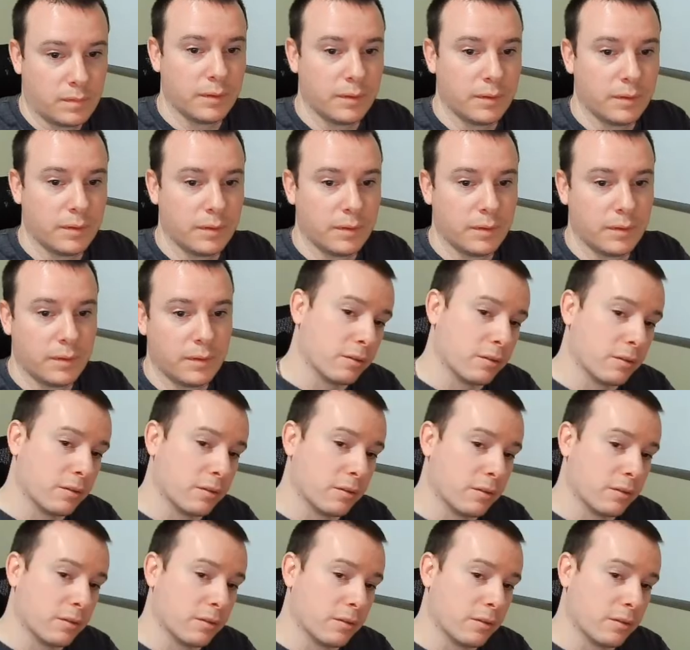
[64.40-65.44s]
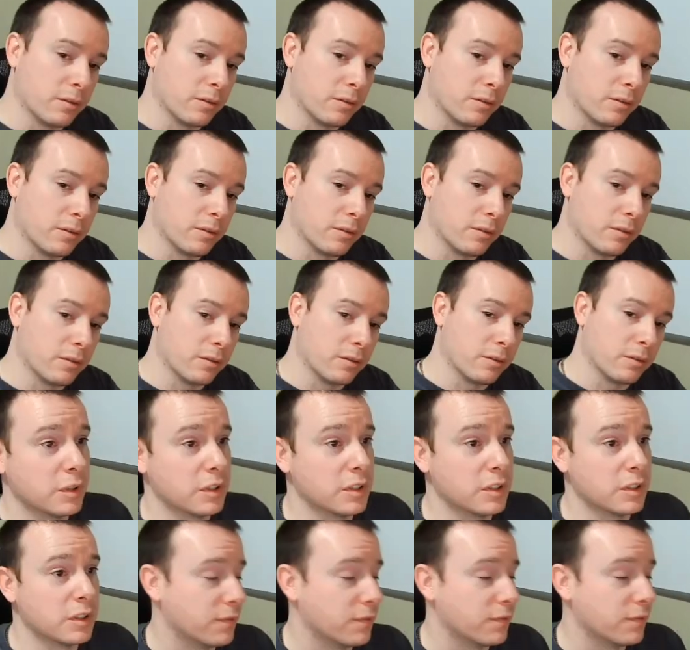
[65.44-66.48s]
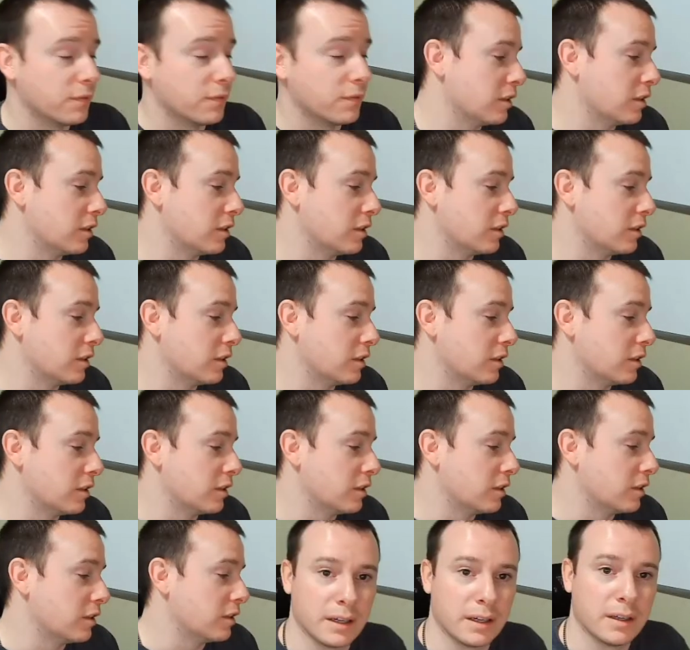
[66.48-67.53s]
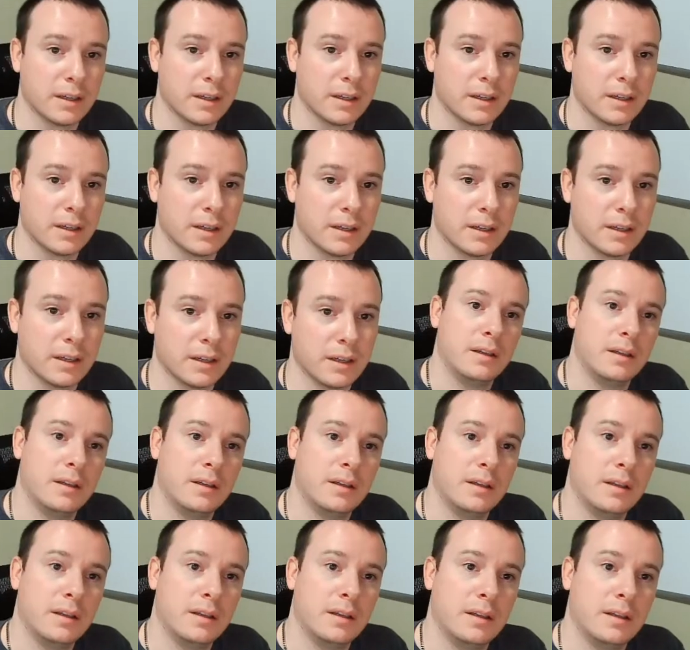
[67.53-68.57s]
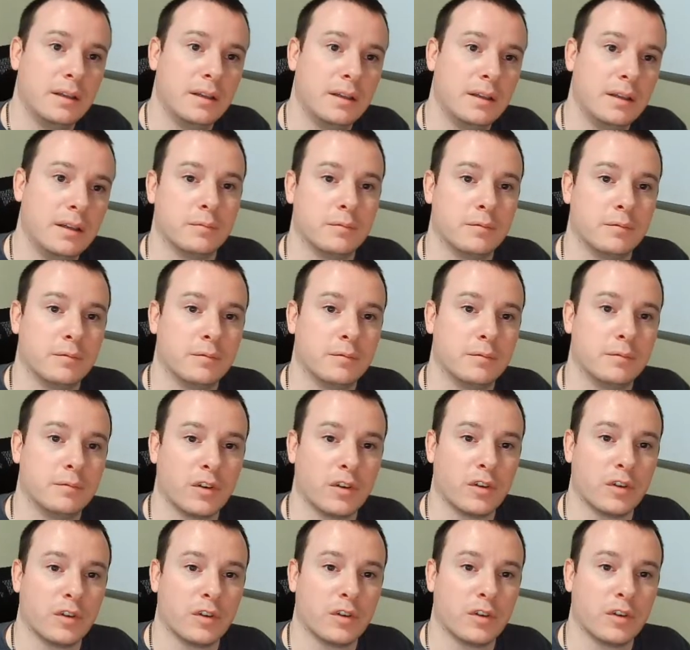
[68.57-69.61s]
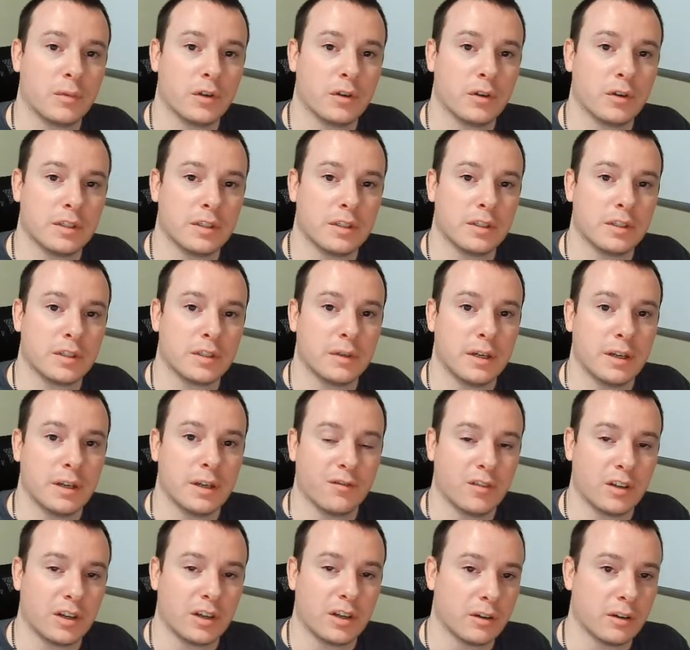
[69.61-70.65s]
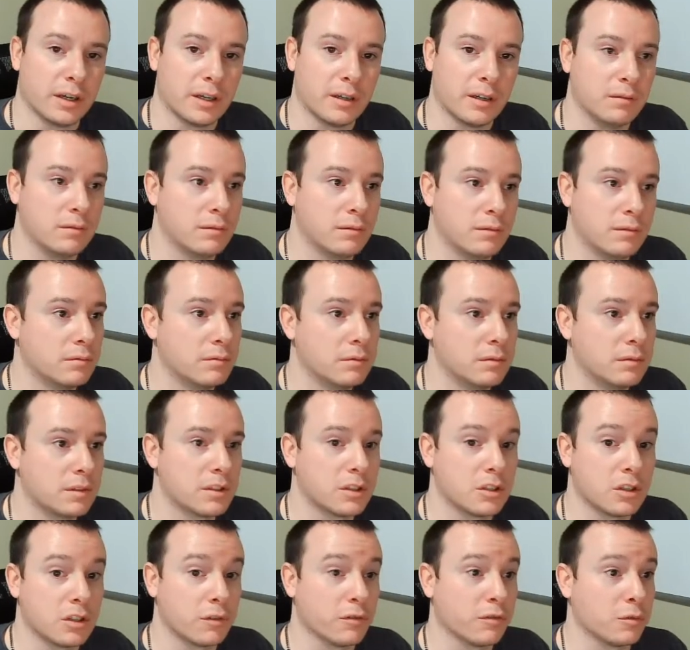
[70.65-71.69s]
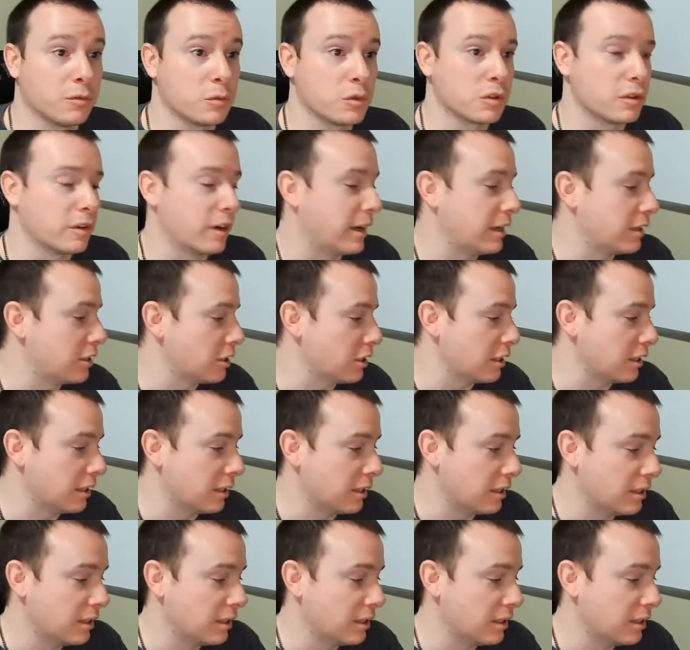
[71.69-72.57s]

micro SD that I put stuff on. So this one was running a um, friendly WRT, but I figured I'd start from scratch again.